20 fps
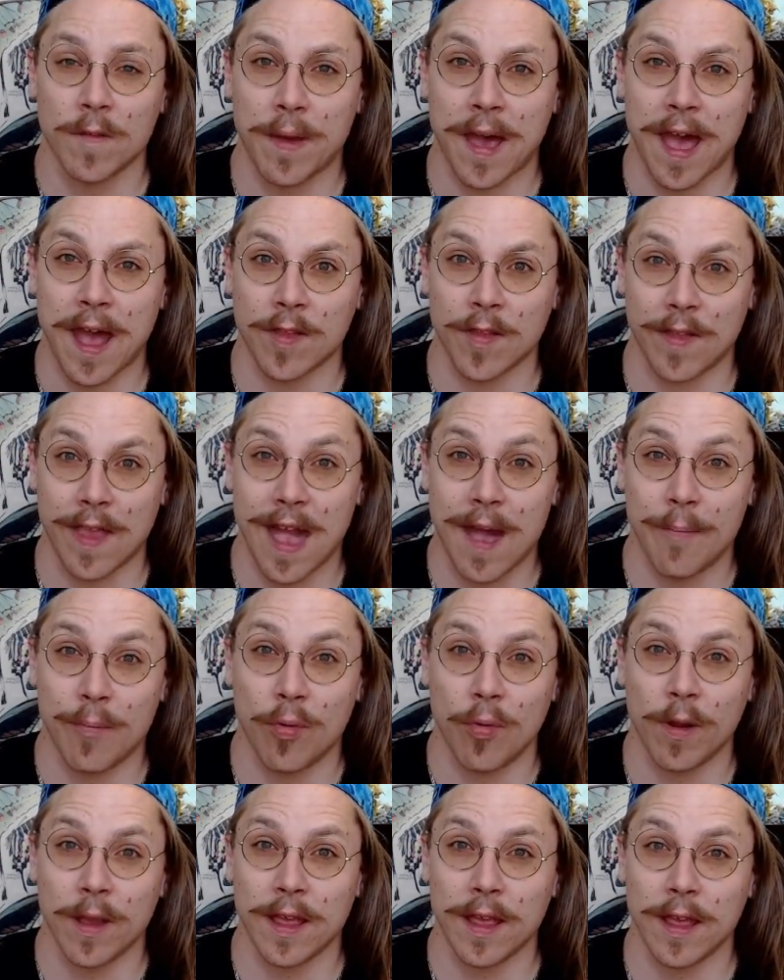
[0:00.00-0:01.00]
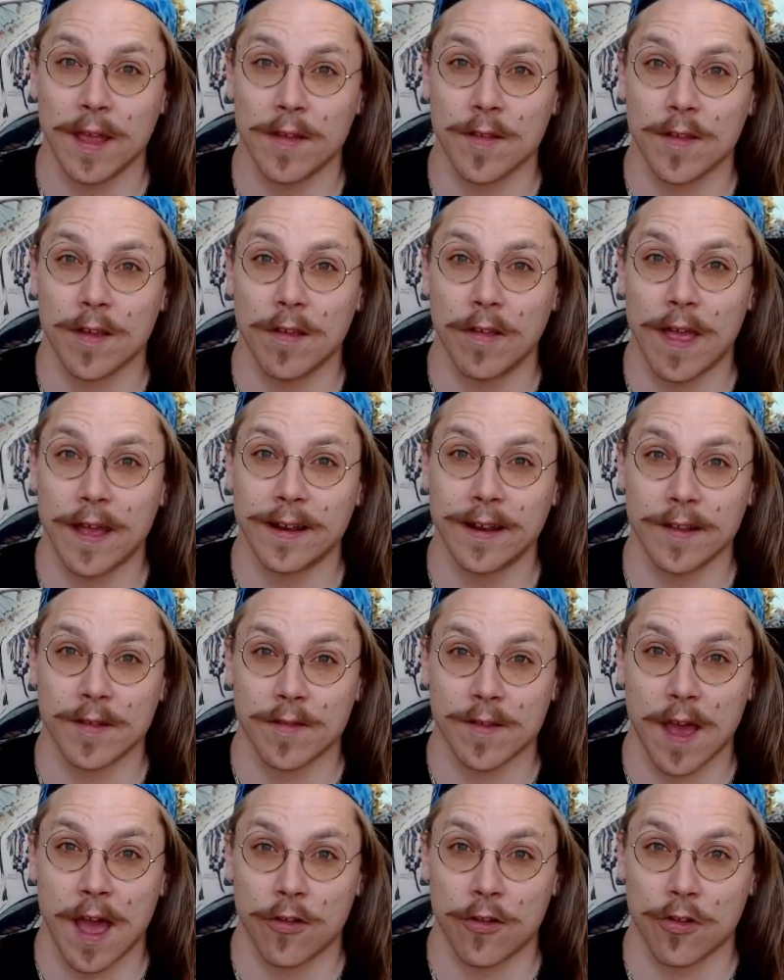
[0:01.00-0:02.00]
past that point is collecting
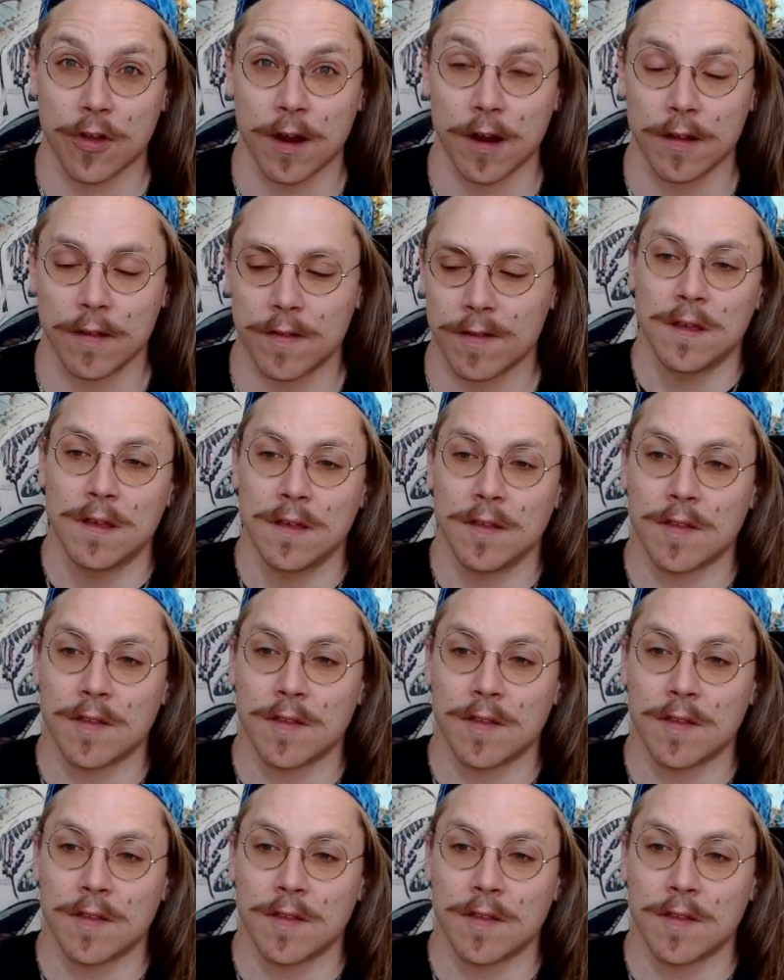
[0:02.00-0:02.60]
Skyshards.